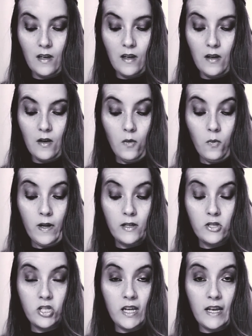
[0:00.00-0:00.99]
When
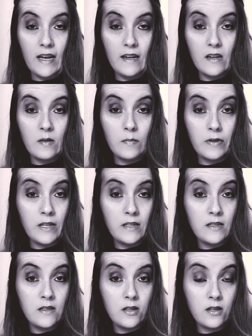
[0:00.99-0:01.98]
she had
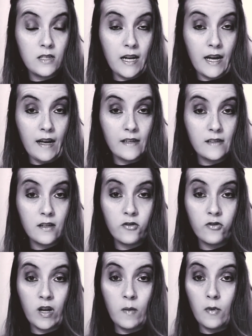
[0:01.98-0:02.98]
completed her task,
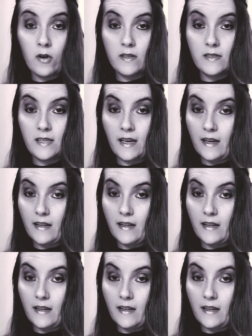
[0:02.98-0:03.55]
Graymalk said,